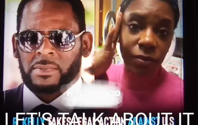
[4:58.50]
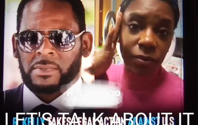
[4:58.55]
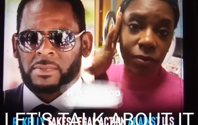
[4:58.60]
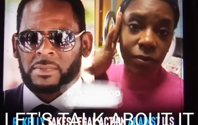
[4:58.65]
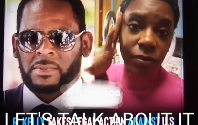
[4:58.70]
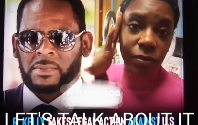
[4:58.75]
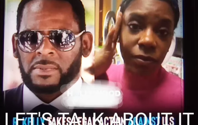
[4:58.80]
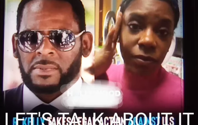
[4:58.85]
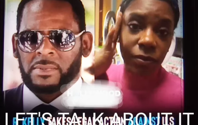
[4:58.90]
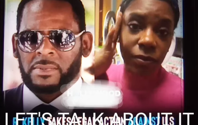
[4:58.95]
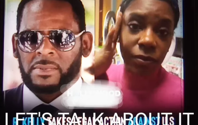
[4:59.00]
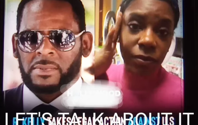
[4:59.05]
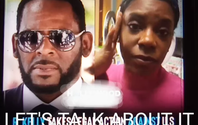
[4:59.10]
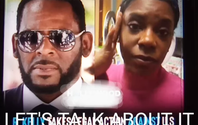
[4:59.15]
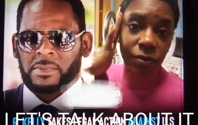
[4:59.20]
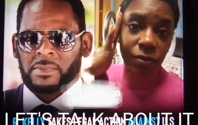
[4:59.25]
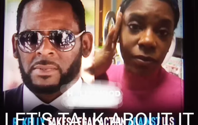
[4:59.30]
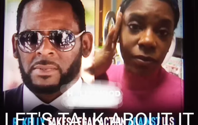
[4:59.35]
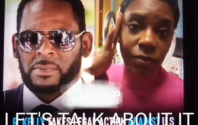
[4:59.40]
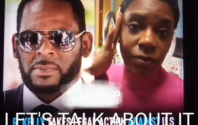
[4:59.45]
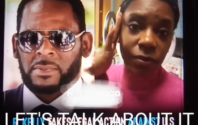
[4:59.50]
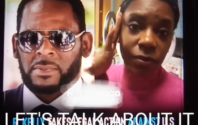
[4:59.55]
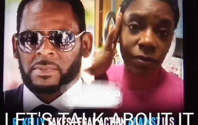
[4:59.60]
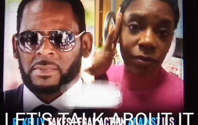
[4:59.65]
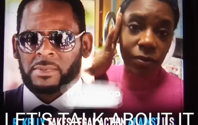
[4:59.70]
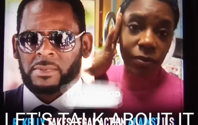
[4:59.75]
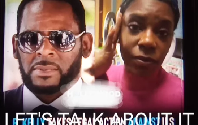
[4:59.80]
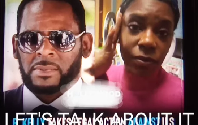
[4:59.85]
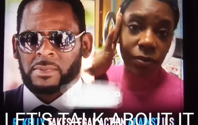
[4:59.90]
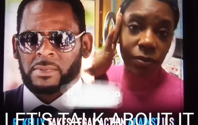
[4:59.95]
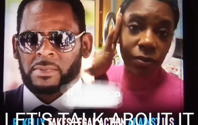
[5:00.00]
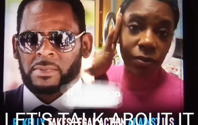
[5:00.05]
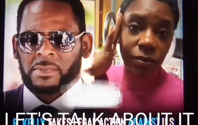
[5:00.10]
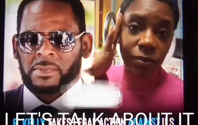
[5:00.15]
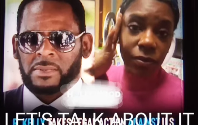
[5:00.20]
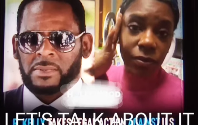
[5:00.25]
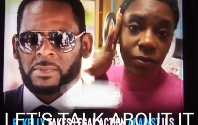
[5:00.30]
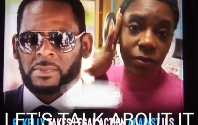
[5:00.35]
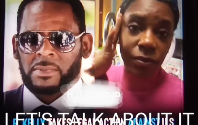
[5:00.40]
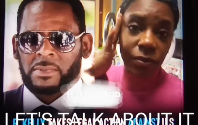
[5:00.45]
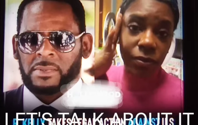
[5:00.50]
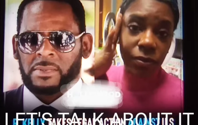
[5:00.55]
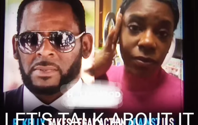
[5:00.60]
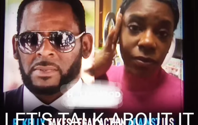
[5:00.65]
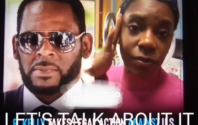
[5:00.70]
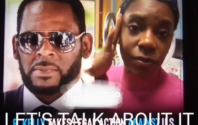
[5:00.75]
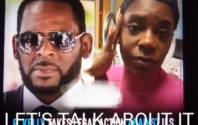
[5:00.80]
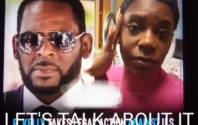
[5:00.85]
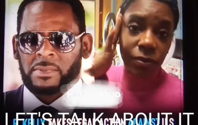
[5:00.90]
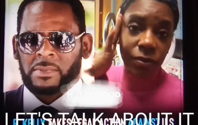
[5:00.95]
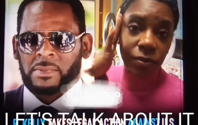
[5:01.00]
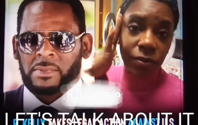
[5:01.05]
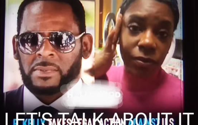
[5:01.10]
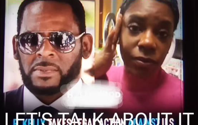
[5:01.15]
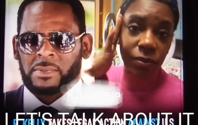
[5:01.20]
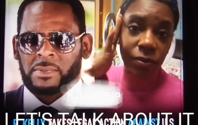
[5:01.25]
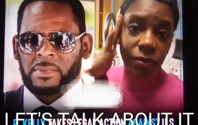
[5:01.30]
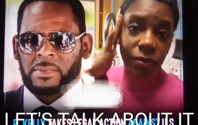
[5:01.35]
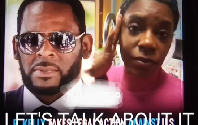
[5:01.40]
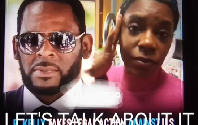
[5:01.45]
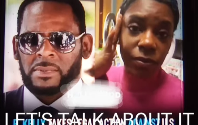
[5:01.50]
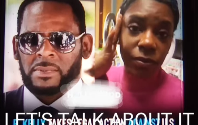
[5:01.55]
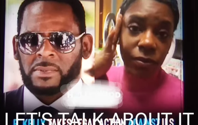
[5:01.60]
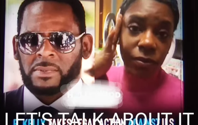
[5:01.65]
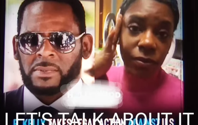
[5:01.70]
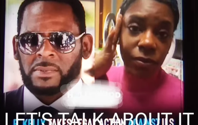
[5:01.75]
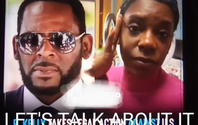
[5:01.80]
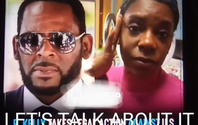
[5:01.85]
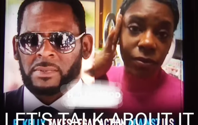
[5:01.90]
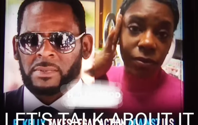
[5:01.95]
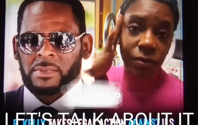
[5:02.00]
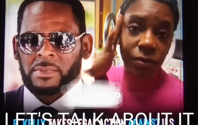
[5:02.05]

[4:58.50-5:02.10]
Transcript: Nobody speaks.